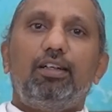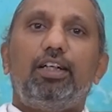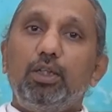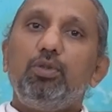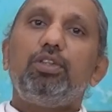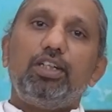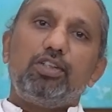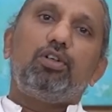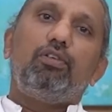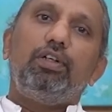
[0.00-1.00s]
reduce the
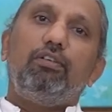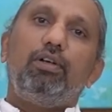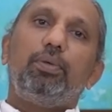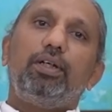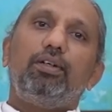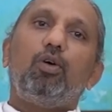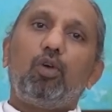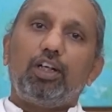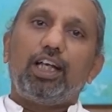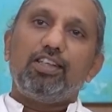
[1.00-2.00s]
risk of developing
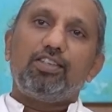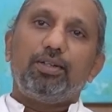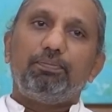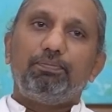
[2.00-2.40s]
oral cancer.